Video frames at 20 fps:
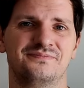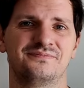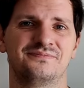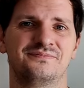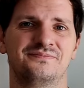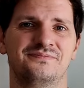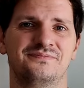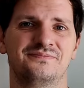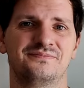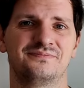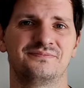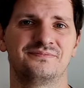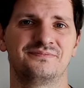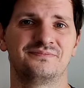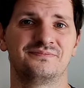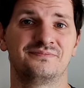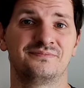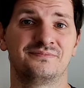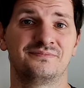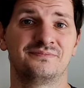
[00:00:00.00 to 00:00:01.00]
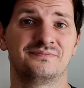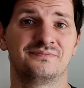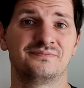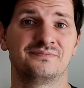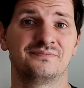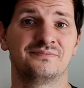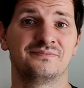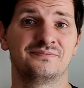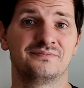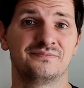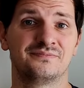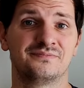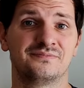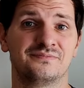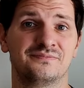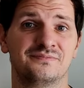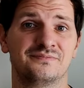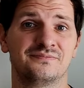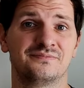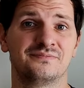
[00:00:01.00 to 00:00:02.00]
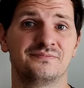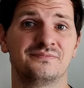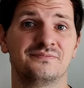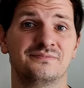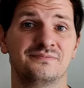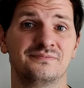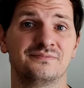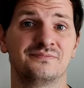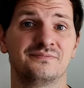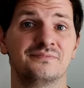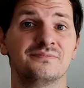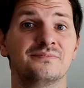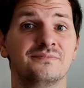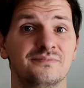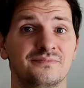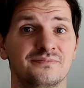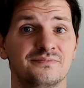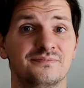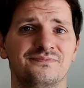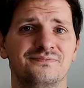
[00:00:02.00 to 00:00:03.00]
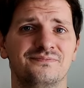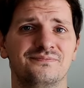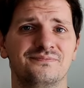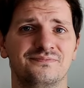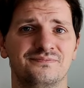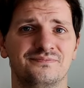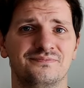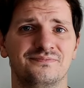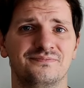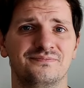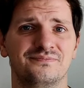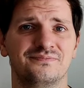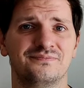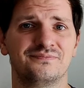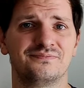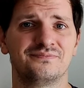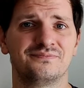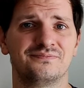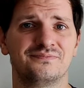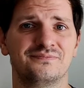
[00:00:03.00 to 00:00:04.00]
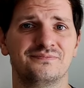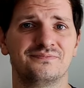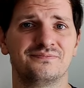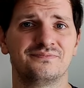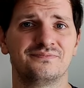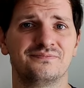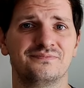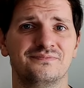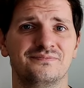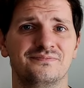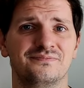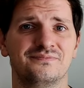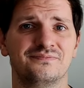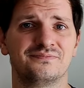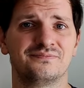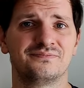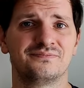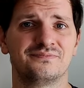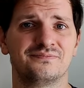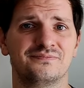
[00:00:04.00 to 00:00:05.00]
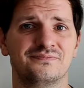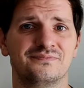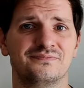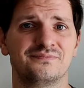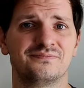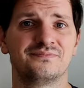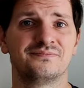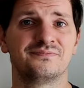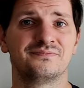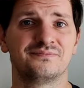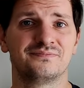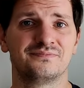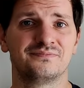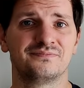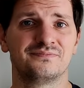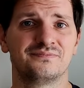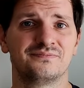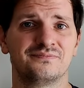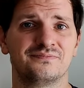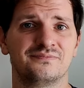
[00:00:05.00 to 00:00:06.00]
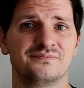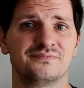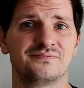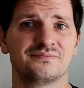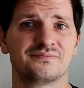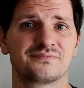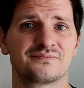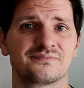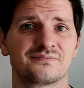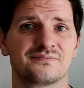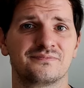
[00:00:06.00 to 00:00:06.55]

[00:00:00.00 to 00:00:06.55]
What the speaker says: (silent)